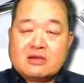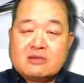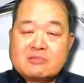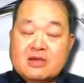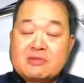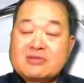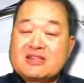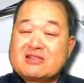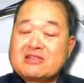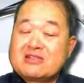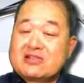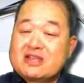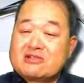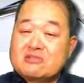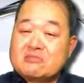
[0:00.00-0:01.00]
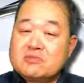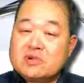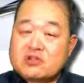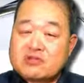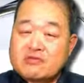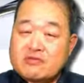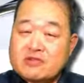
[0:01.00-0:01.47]
Probably the thing that you're
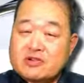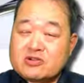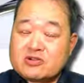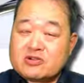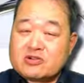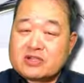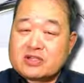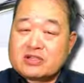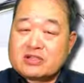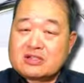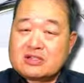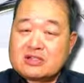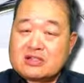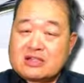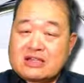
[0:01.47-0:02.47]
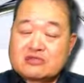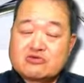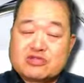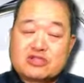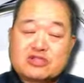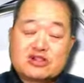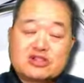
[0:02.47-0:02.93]
most familiar with as we
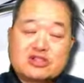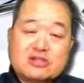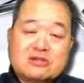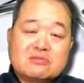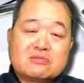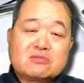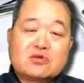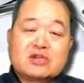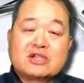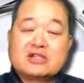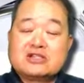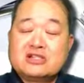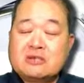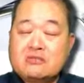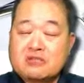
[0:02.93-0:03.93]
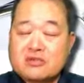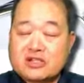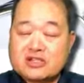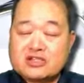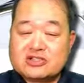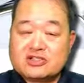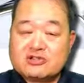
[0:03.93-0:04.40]
start to get more contemporary
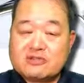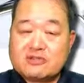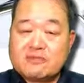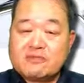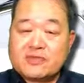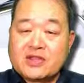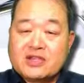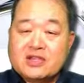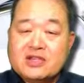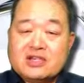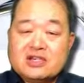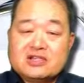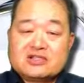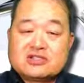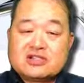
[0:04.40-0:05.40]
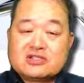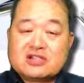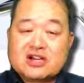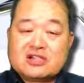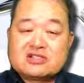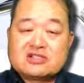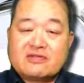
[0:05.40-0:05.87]
history is this
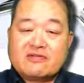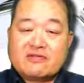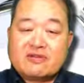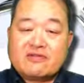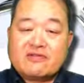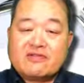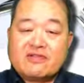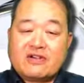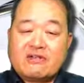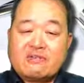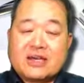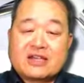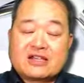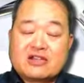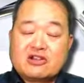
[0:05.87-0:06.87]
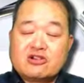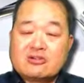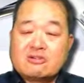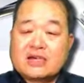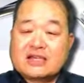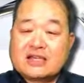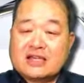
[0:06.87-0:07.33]
concept of Medicare and
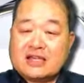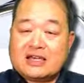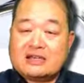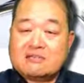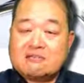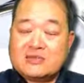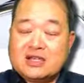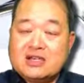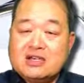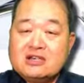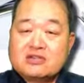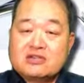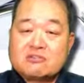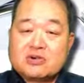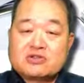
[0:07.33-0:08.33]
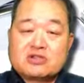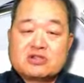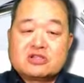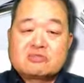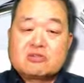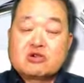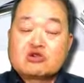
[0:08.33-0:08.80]
Medicaid. Both of
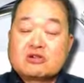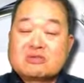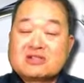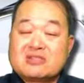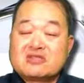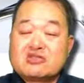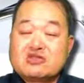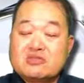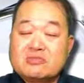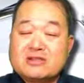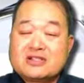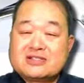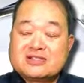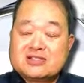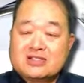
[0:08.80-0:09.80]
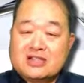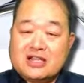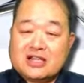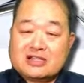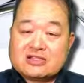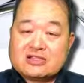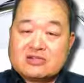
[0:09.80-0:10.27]
these programs are still present
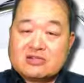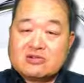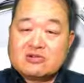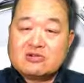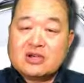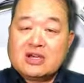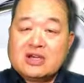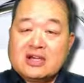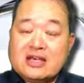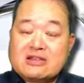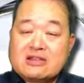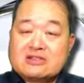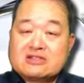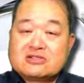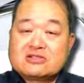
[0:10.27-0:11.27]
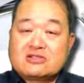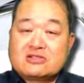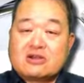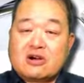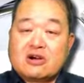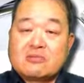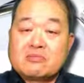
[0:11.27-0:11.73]
today, and they still
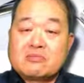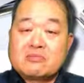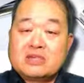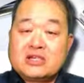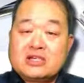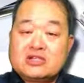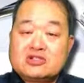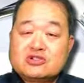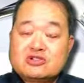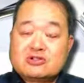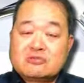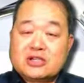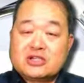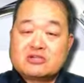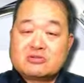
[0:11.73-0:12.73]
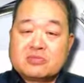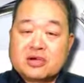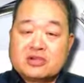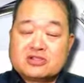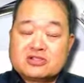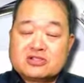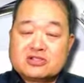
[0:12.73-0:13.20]
are major
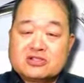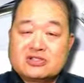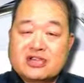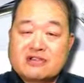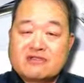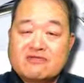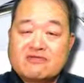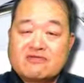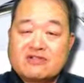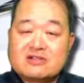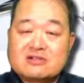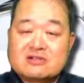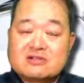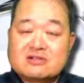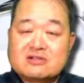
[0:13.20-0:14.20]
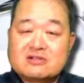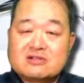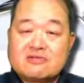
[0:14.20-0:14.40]
policies that influence